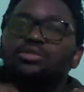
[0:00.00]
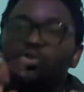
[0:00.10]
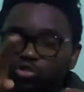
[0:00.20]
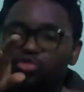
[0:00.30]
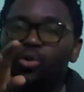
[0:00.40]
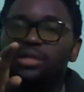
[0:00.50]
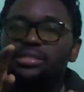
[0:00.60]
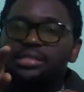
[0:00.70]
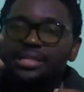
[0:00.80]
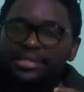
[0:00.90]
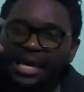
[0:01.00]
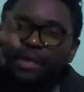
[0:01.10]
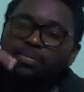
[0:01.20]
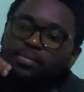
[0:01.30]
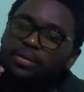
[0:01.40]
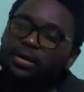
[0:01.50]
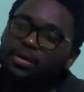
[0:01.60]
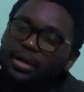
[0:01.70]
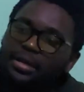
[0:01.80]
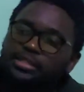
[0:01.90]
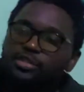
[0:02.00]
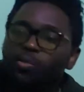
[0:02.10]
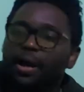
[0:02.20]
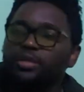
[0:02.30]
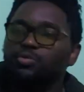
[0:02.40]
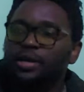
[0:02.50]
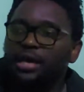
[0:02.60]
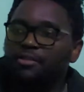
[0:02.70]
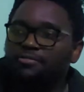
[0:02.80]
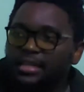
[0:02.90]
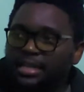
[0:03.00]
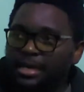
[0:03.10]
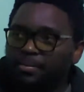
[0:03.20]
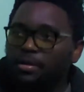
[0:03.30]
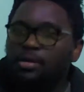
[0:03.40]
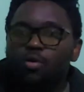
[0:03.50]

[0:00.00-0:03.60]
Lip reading: Those two words is the same reason why we have the name